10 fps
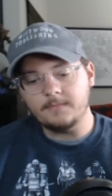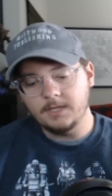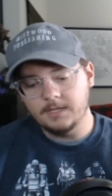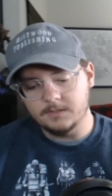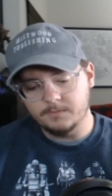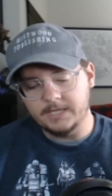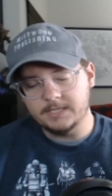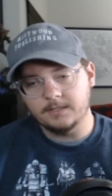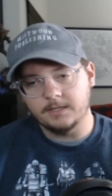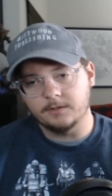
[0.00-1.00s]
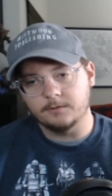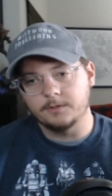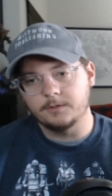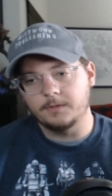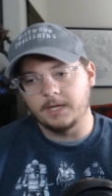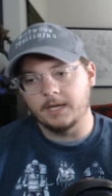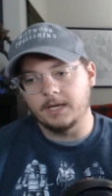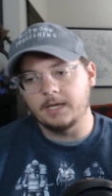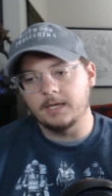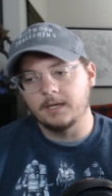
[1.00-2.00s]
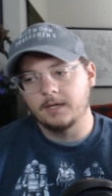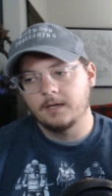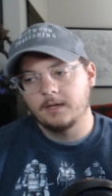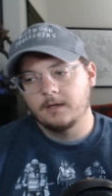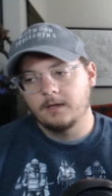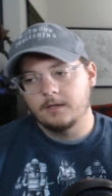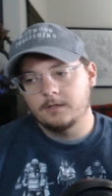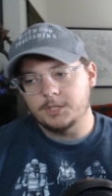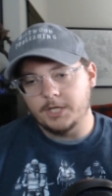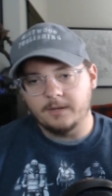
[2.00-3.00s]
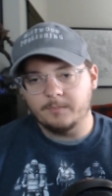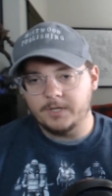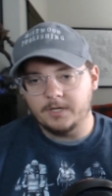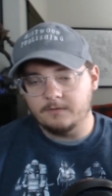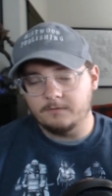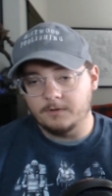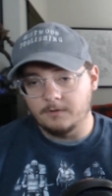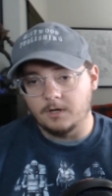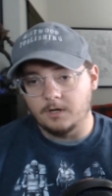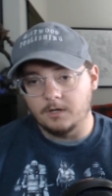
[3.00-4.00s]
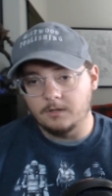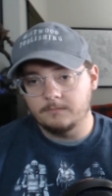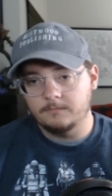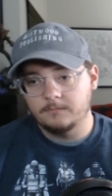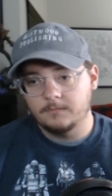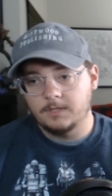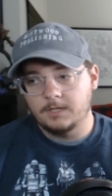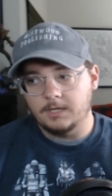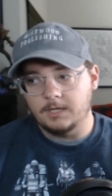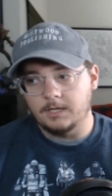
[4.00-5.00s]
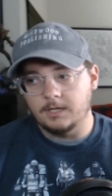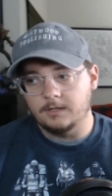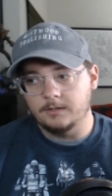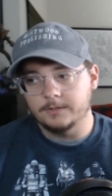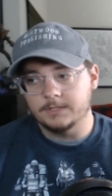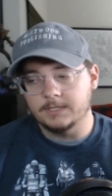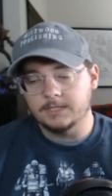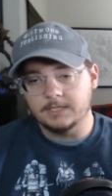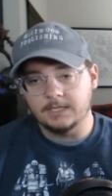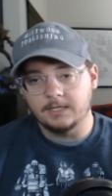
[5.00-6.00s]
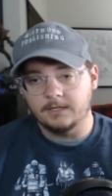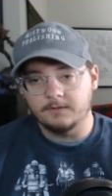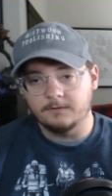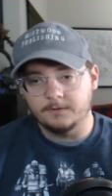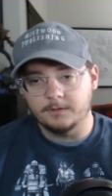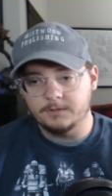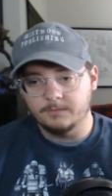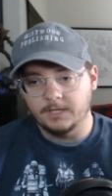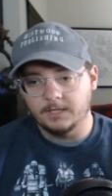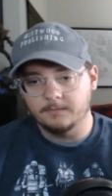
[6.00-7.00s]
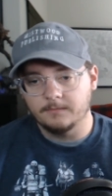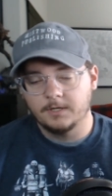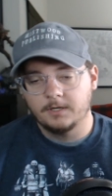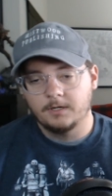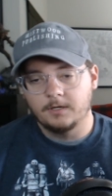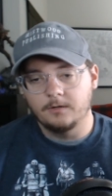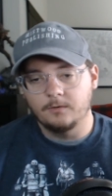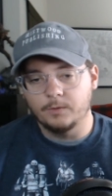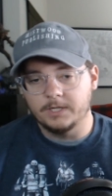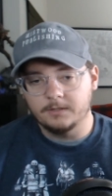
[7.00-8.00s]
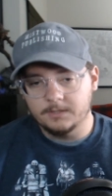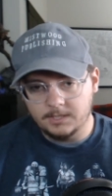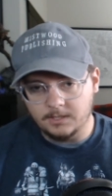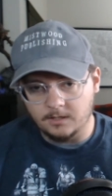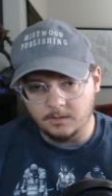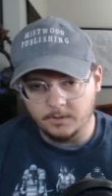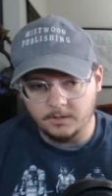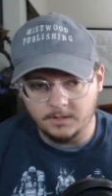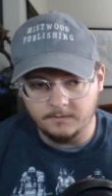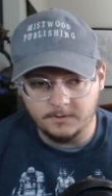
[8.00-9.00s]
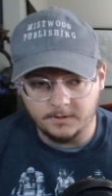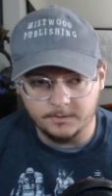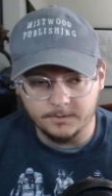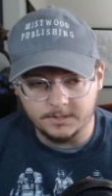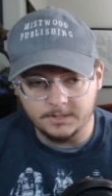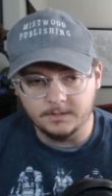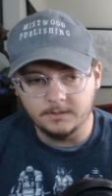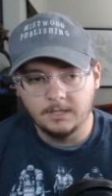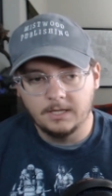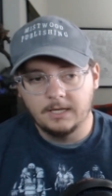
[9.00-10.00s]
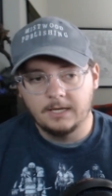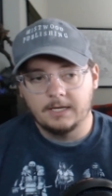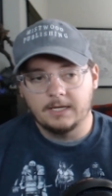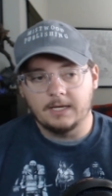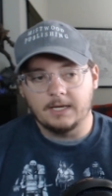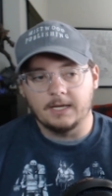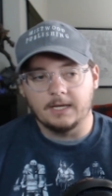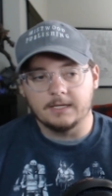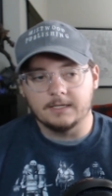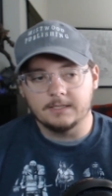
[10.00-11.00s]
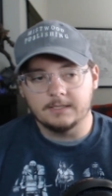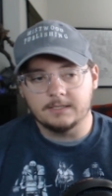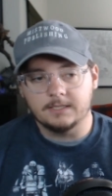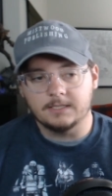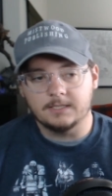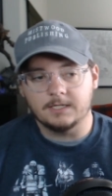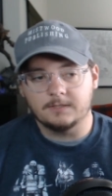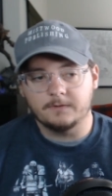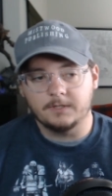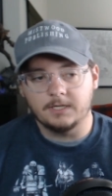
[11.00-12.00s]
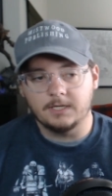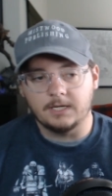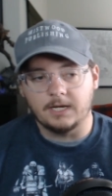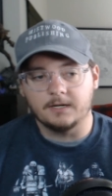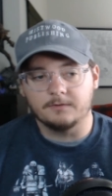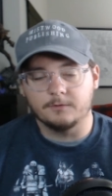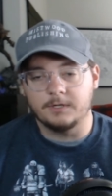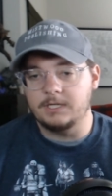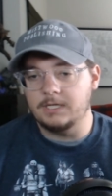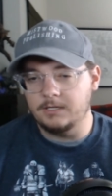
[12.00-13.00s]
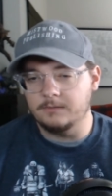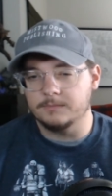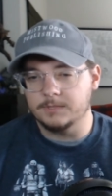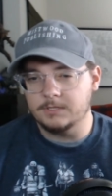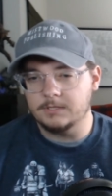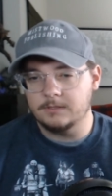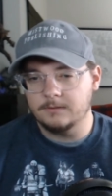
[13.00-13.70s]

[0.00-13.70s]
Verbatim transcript: is basically through a champion Ferrar, uh, who is a descendant of the First Men, who wields the armor of Yardarseal and successfully kind of redeems